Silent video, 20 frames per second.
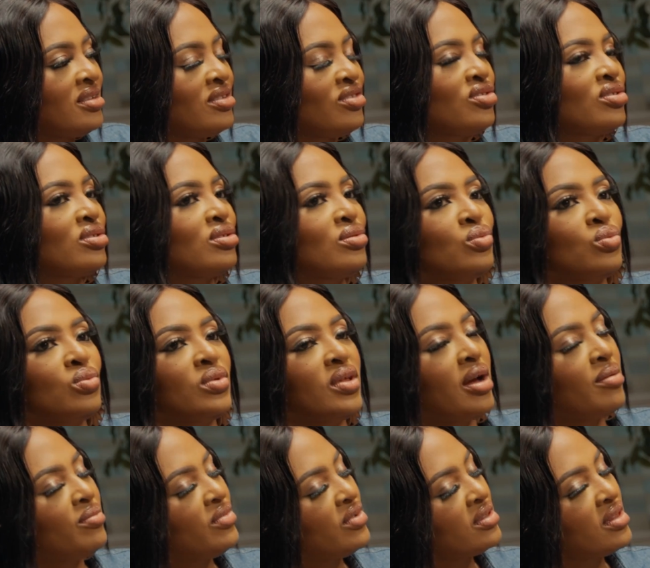is just,
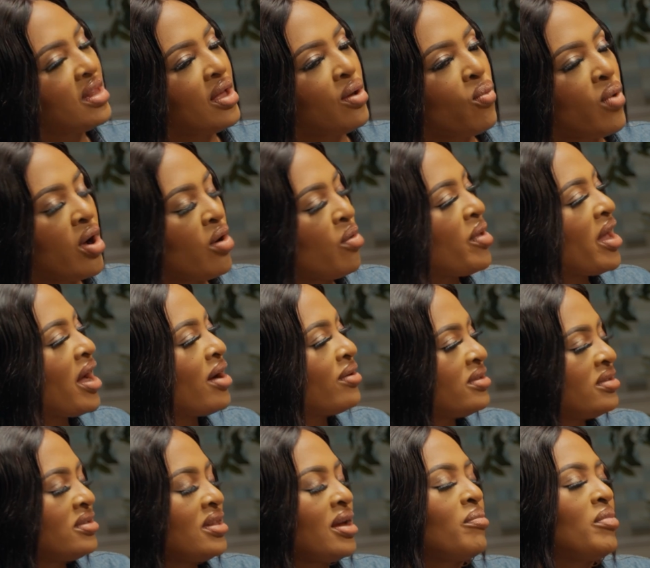I'm just like, wow, but how
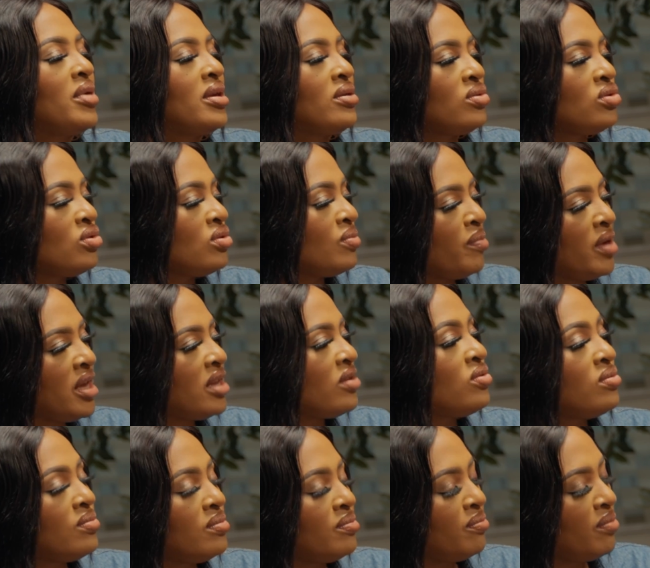did that make
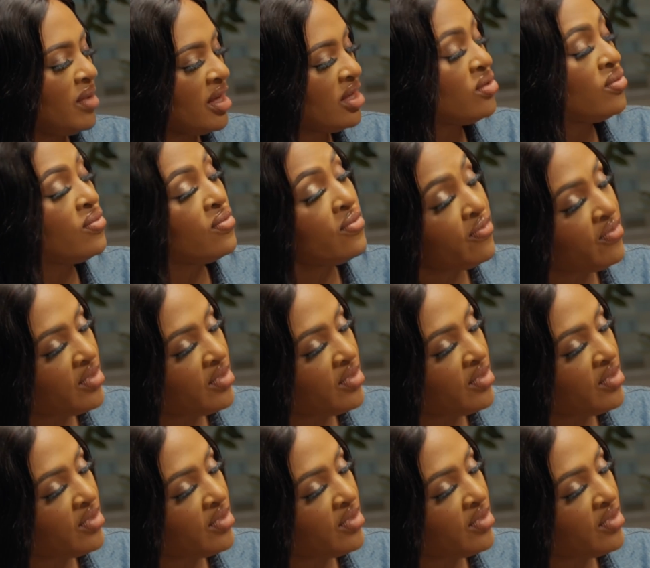you